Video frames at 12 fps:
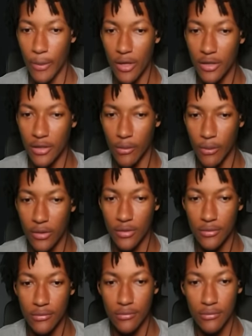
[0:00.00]
good now, we
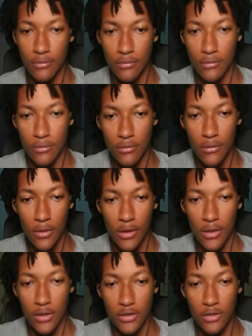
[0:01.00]
good.
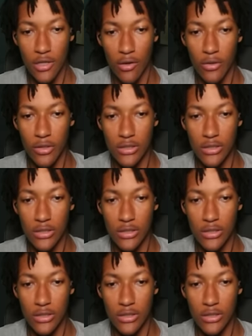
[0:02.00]
Turn on all these